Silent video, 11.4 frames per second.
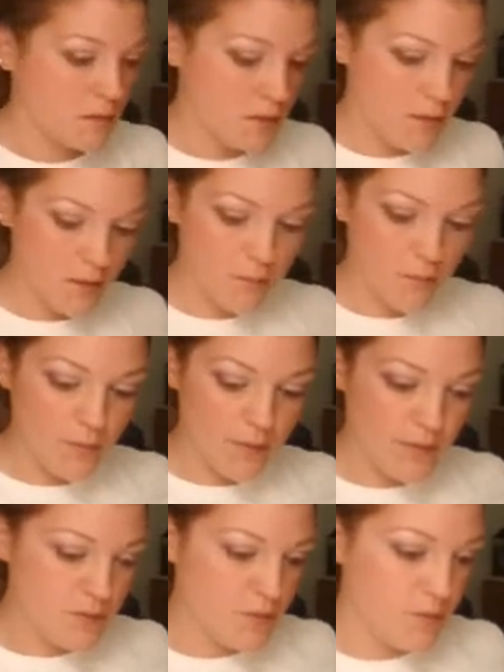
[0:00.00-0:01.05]
I'm going
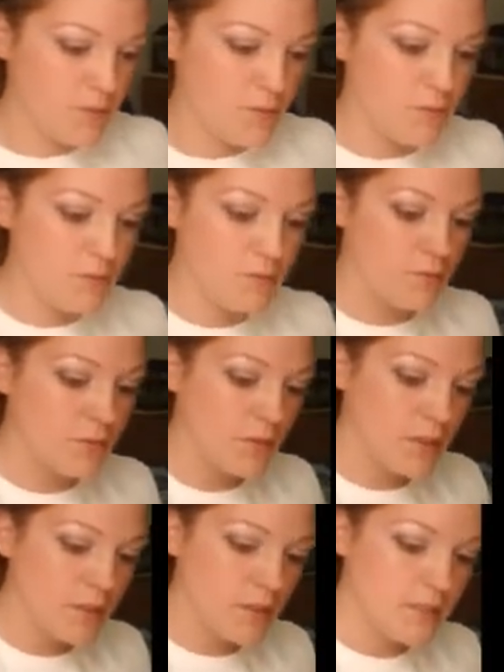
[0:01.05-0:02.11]
to
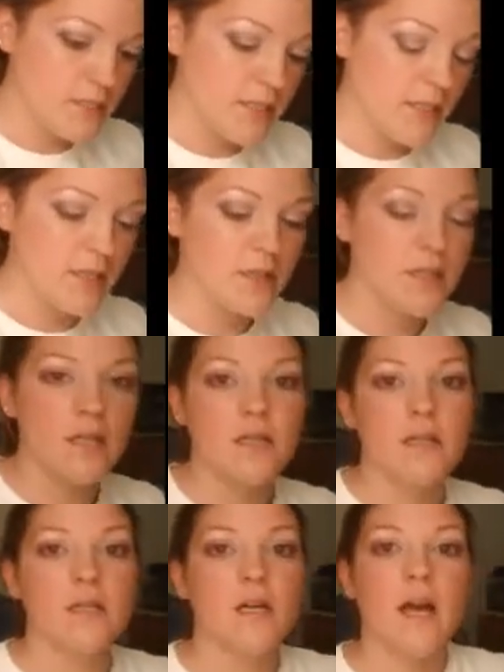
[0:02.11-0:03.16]
take
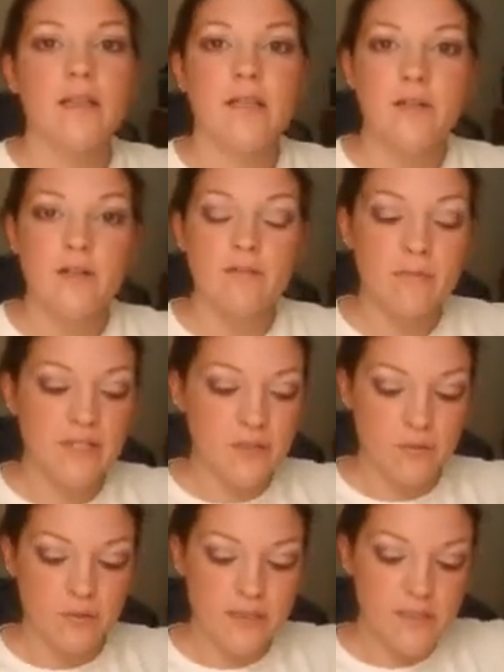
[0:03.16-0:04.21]
the eyeliner of my
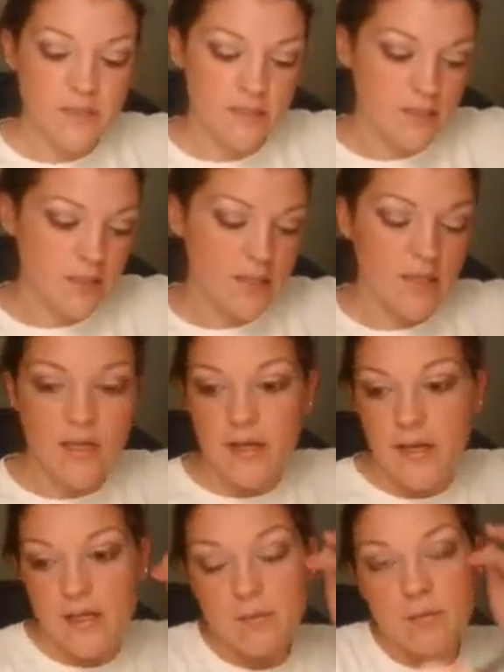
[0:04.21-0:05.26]
choice,
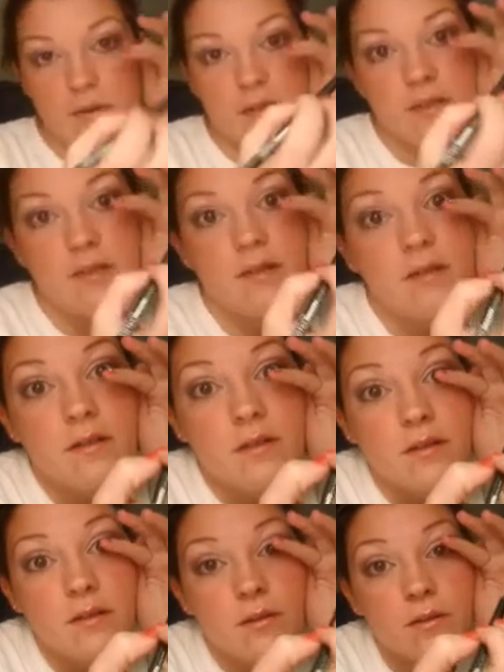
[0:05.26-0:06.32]
and I'm going
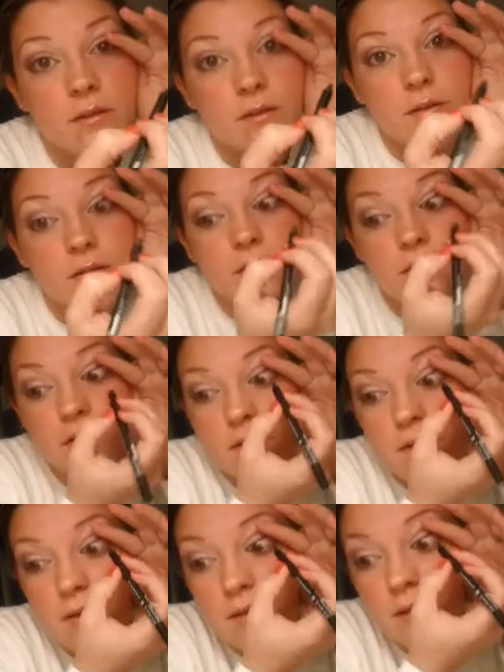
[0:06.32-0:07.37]
to
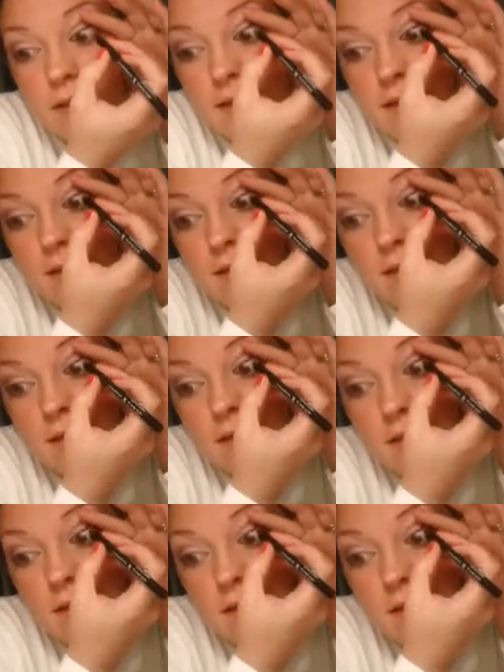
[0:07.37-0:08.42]
line
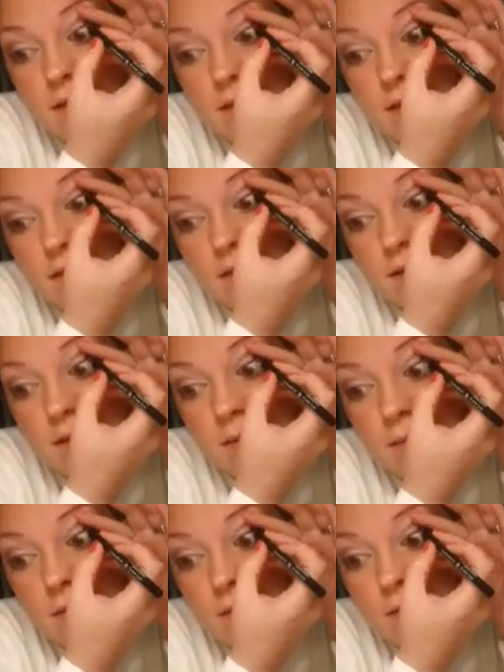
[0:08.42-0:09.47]
the
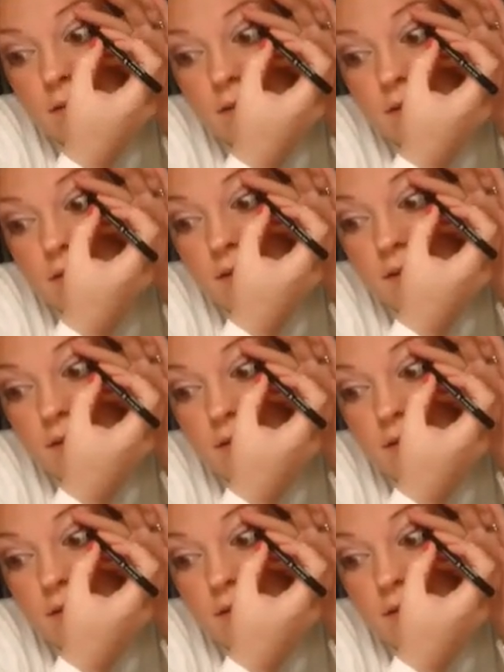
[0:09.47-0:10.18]
upper waterline.